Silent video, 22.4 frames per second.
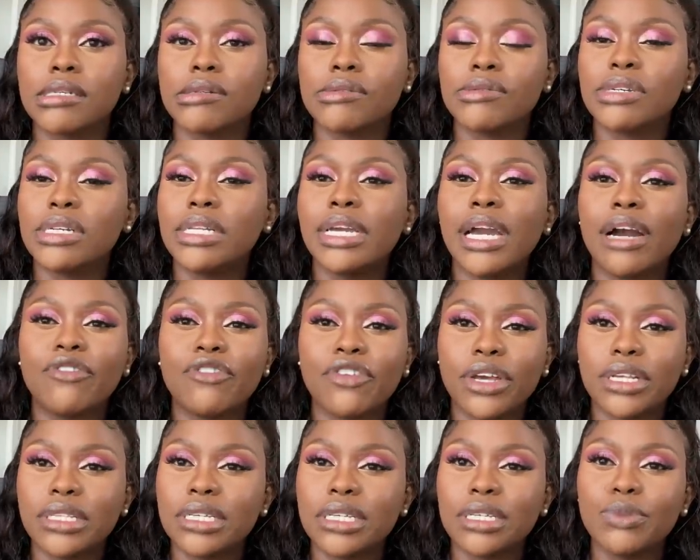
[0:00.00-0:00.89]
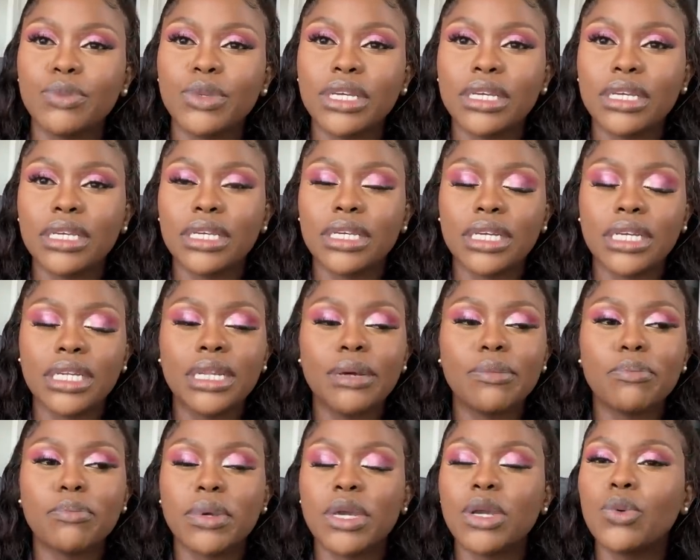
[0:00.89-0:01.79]
really affected me in a
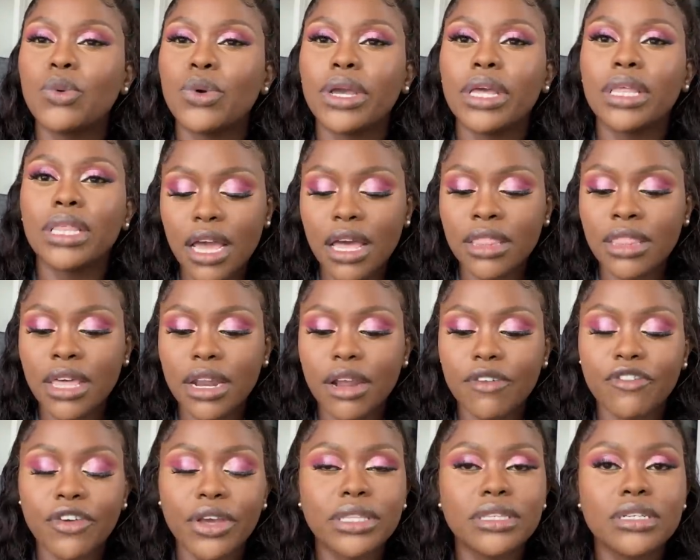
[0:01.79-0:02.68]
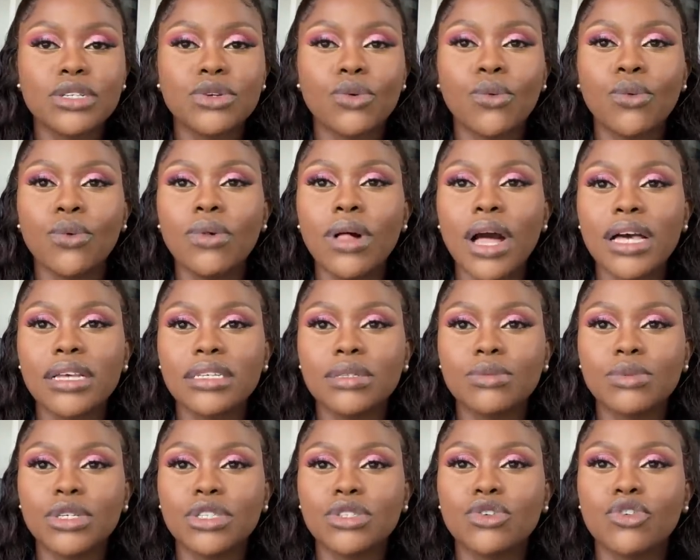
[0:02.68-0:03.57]
big way that, that affected all
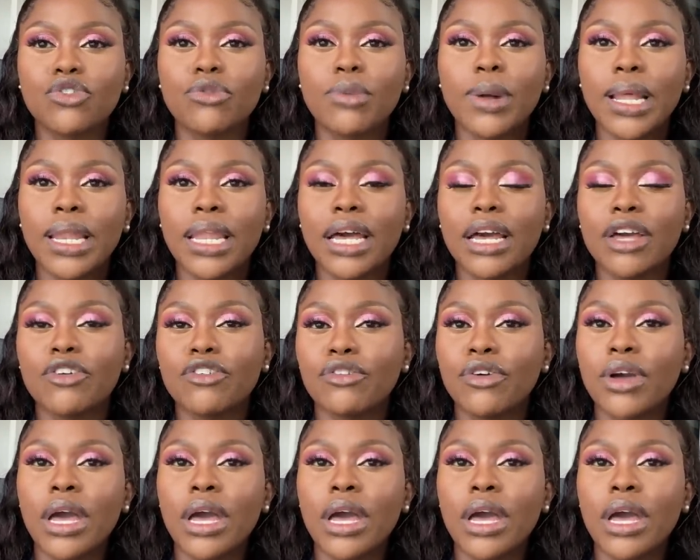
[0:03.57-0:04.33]
aspects of my life